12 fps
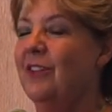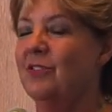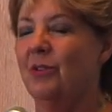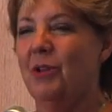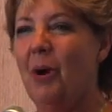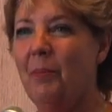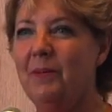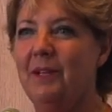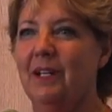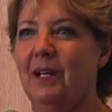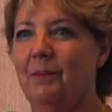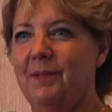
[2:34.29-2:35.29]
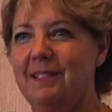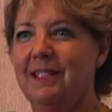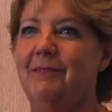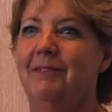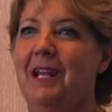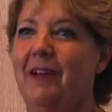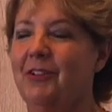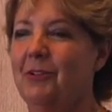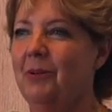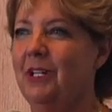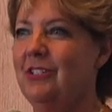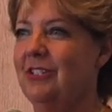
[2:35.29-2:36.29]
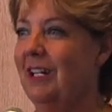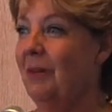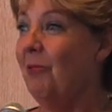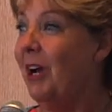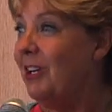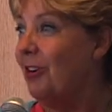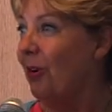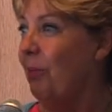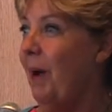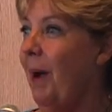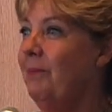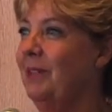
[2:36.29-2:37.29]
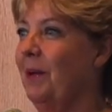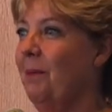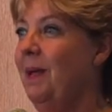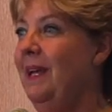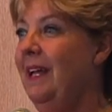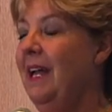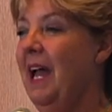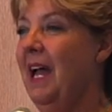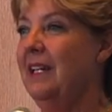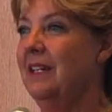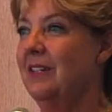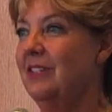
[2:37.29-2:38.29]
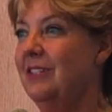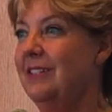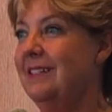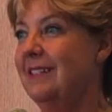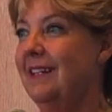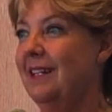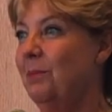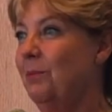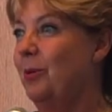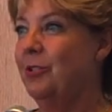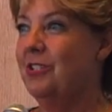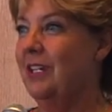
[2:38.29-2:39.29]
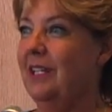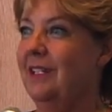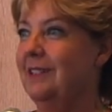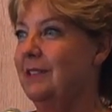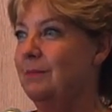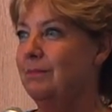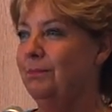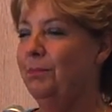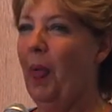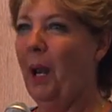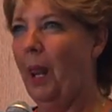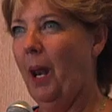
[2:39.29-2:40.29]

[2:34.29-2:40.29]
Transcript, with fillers: So he opened it up. Does anyone have a question? And one girl popped up, and she said in Portuguese, I